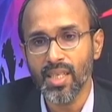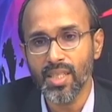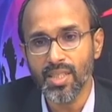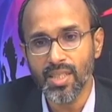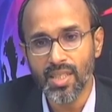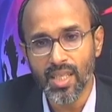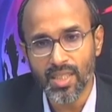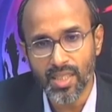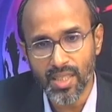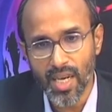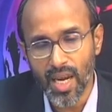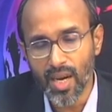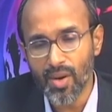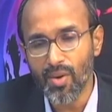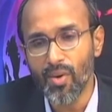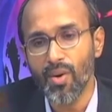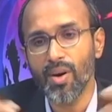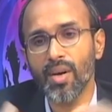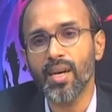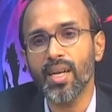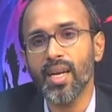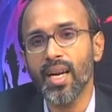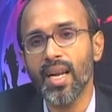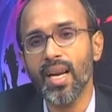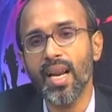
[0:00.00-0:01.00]
is the
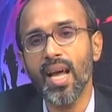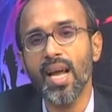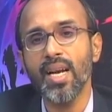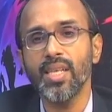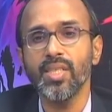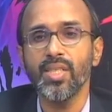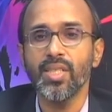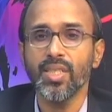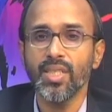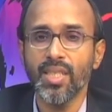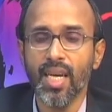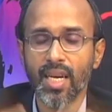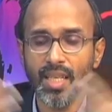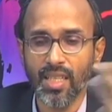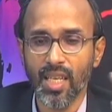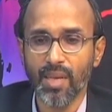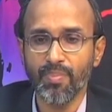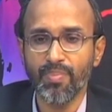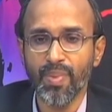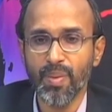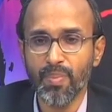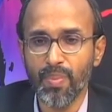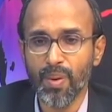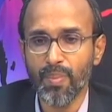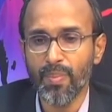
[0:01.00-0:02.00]
stakeholder analysis and then
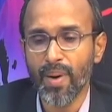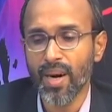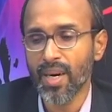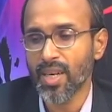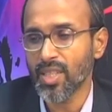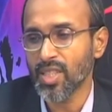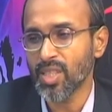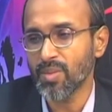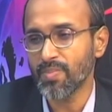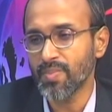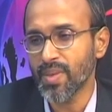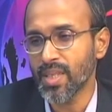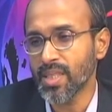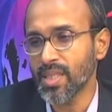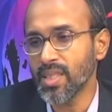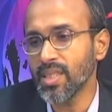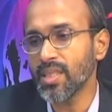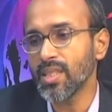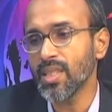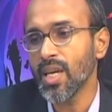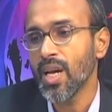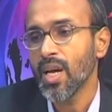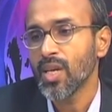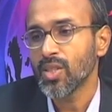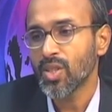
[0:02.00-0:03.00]
people
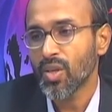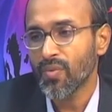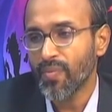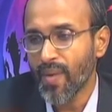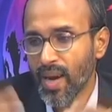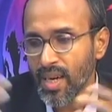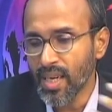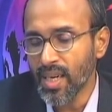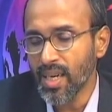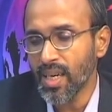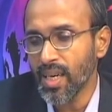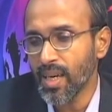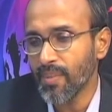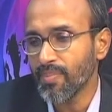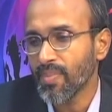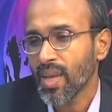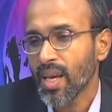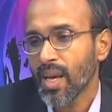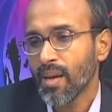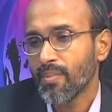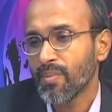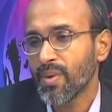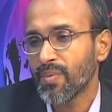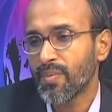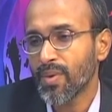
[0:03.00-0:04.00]
participations. So, finally,
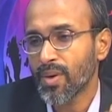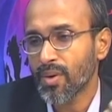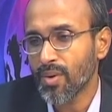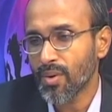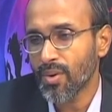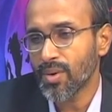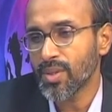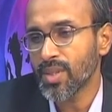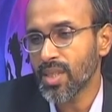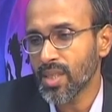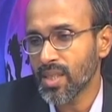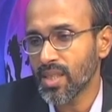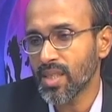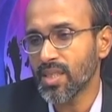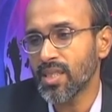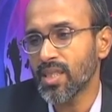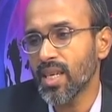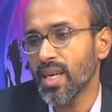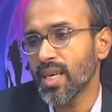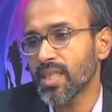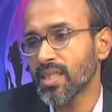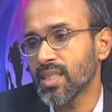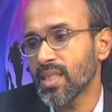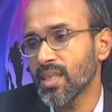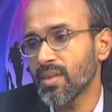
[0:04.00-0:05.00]
before closing this
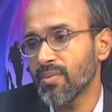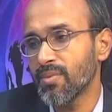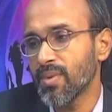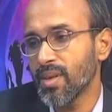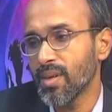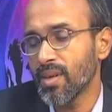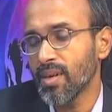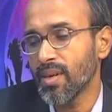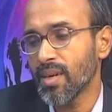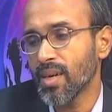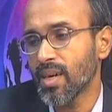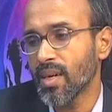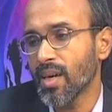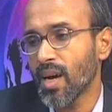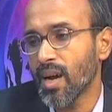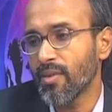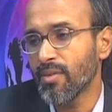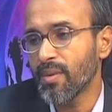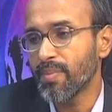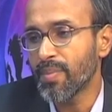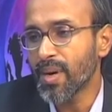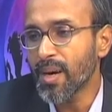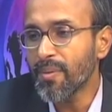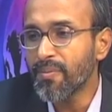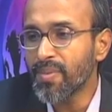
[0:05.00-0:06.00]
lecture, we will have a
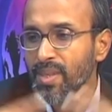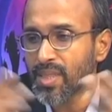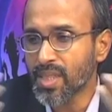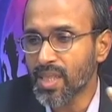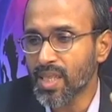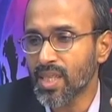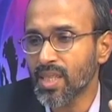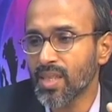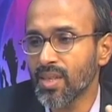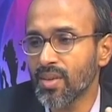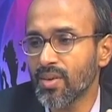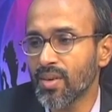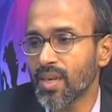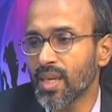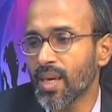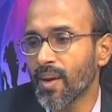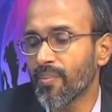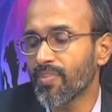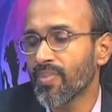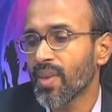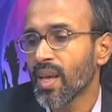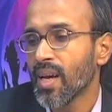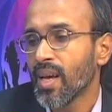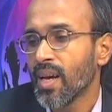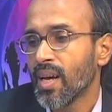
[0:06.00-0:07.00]
brief discussion on
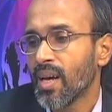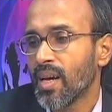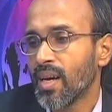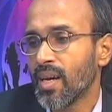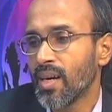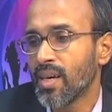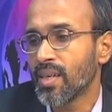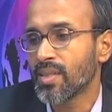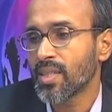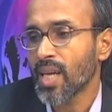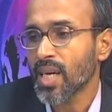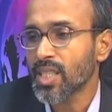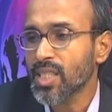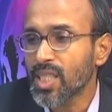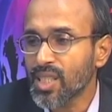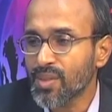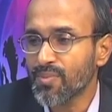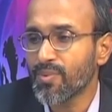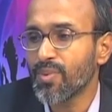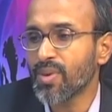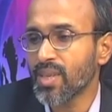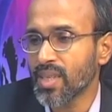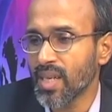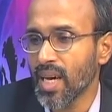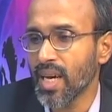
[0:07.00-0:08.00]
a
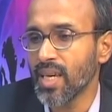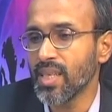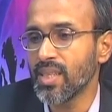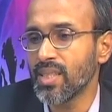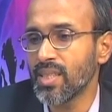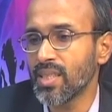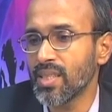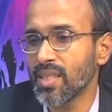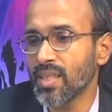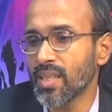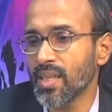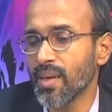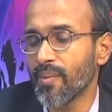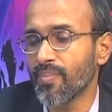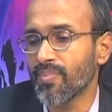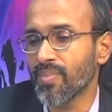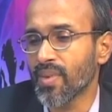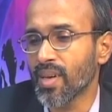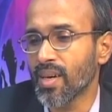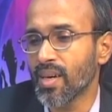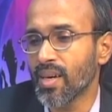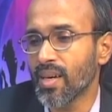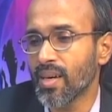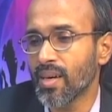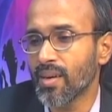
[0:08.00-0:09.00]
successful case
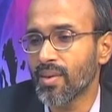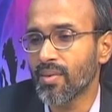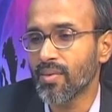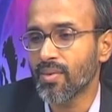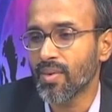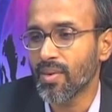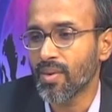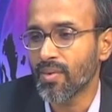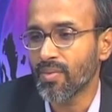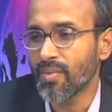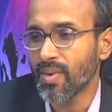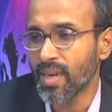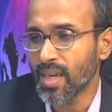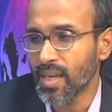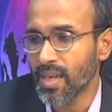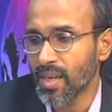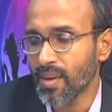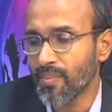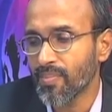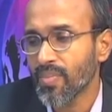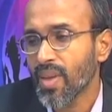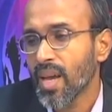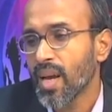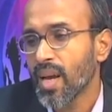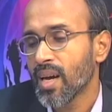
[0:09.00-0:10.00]

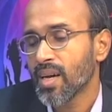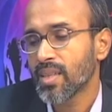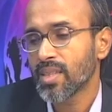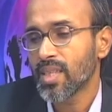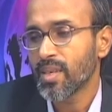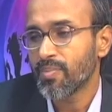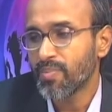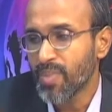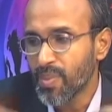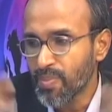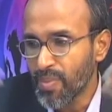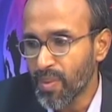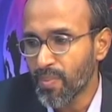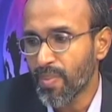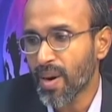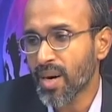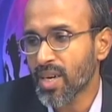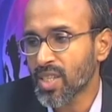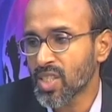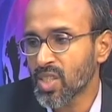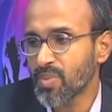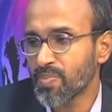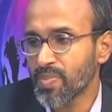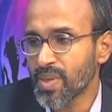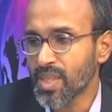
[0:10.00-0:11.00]
where the people
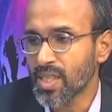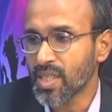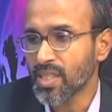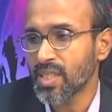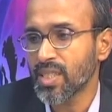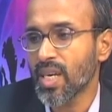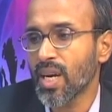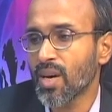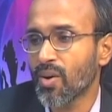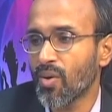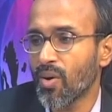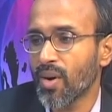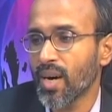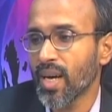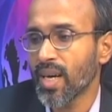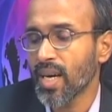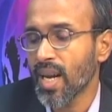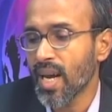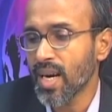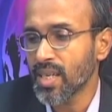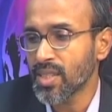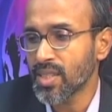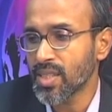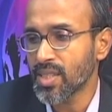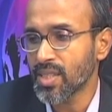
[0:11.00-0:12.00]
participation stakeholder
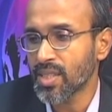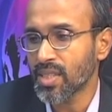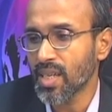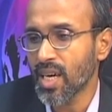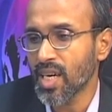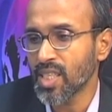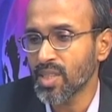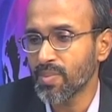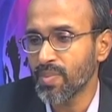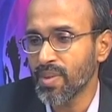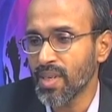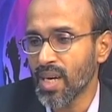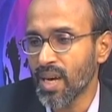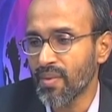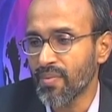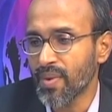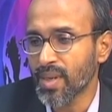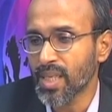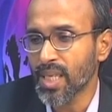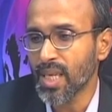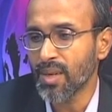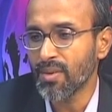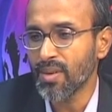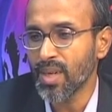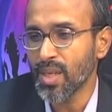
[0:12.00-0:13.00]
analysis has been
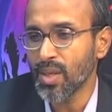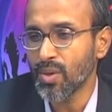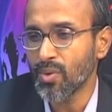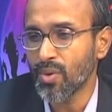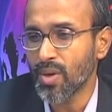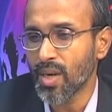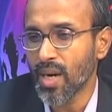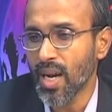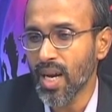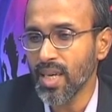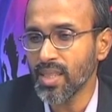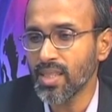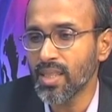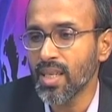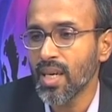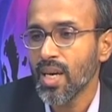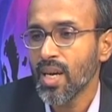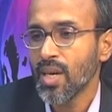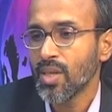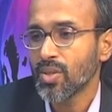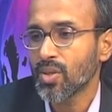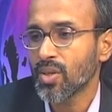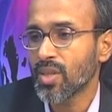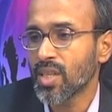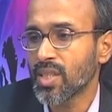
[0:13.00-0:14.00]
effectively utilized.
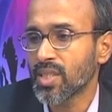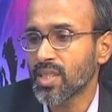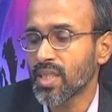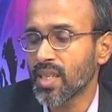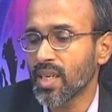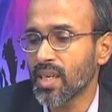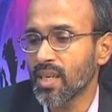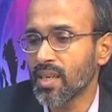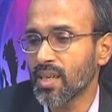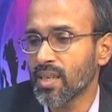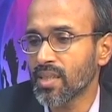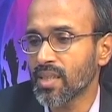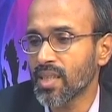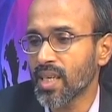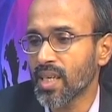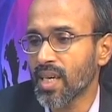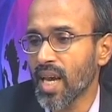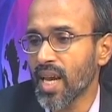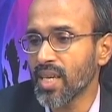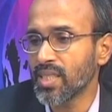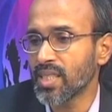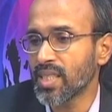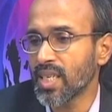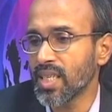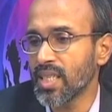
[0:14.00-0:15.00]
So, the
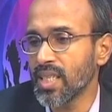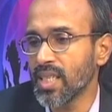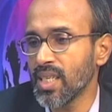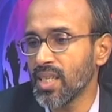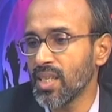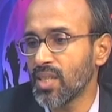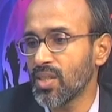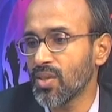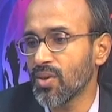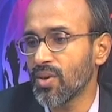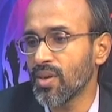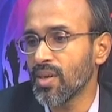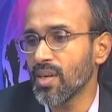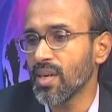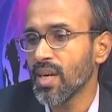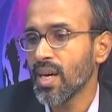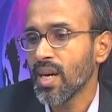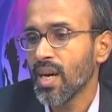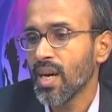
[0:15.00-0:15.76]
case study is on